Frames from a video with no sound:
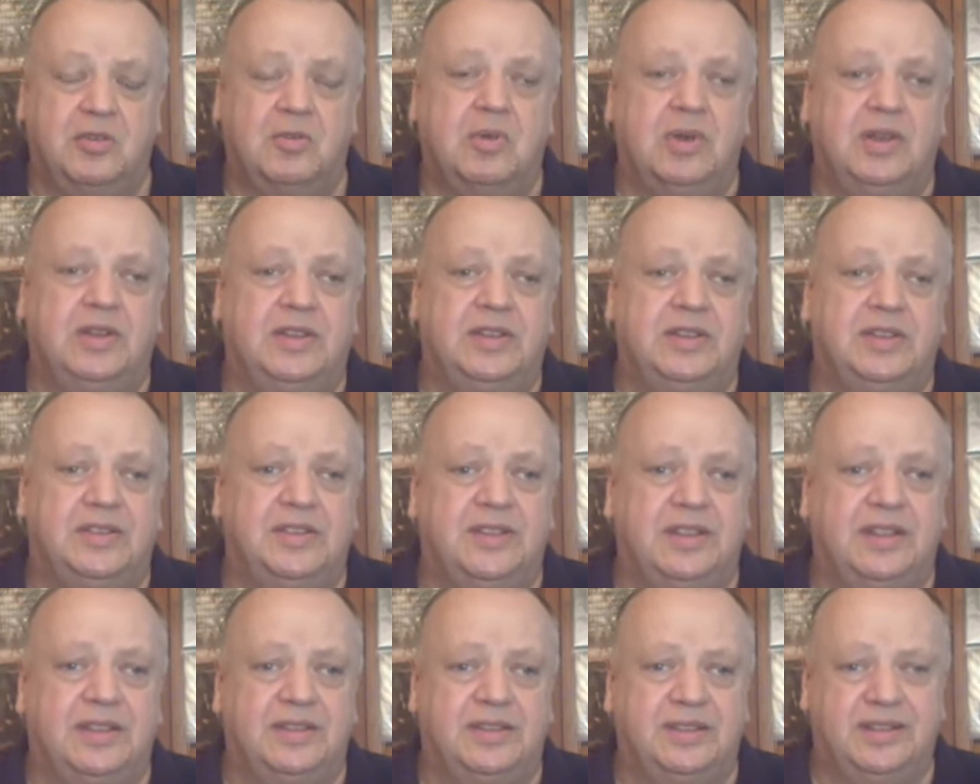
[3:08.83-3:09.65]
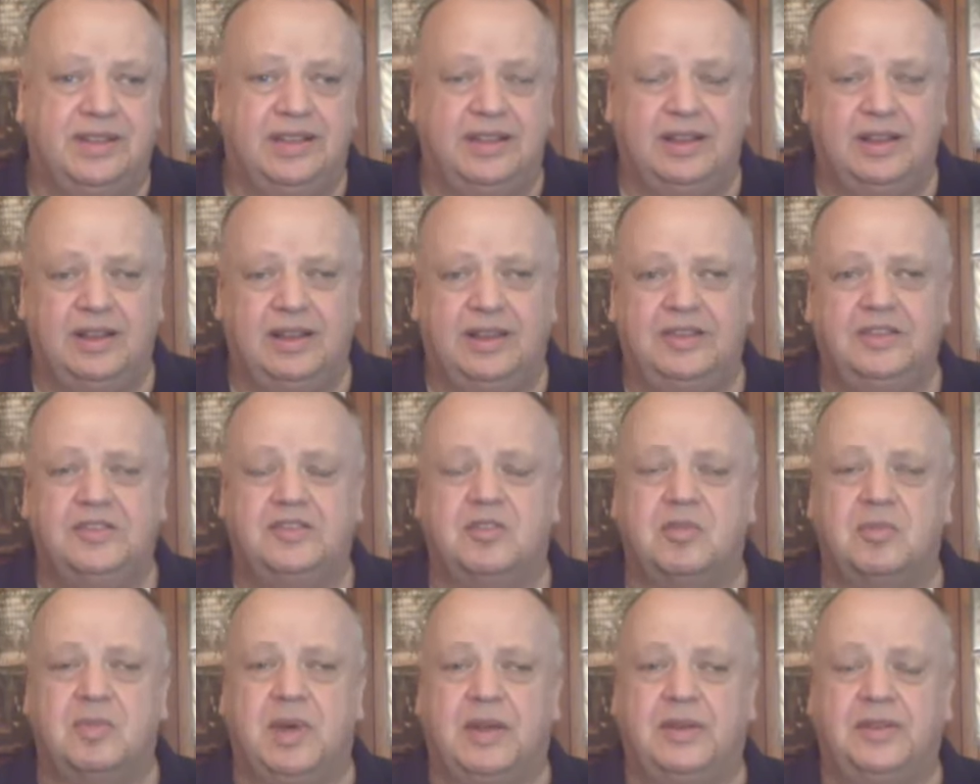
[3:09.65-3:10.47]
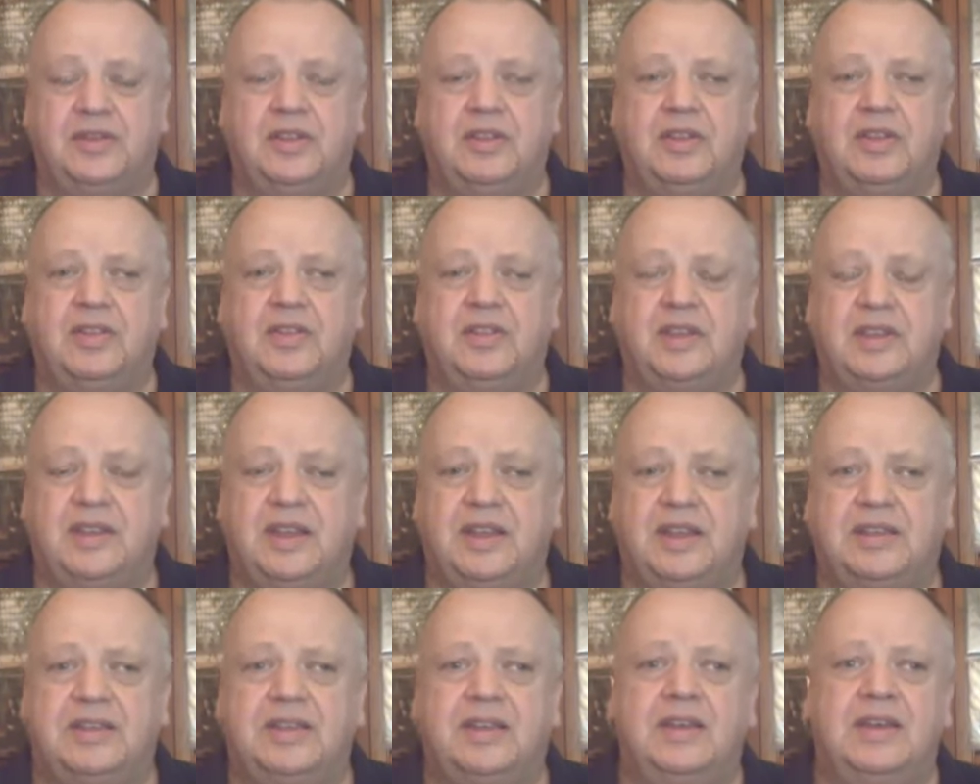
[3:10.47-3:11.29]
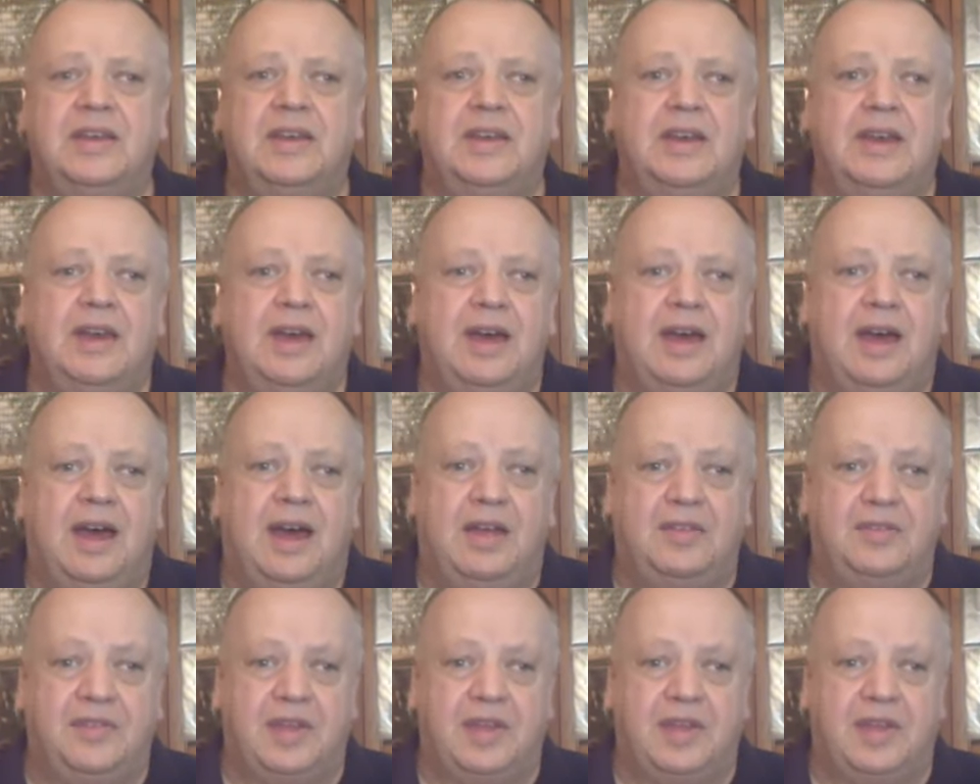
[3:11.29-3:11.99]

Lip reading: which is the little instrumental that they did at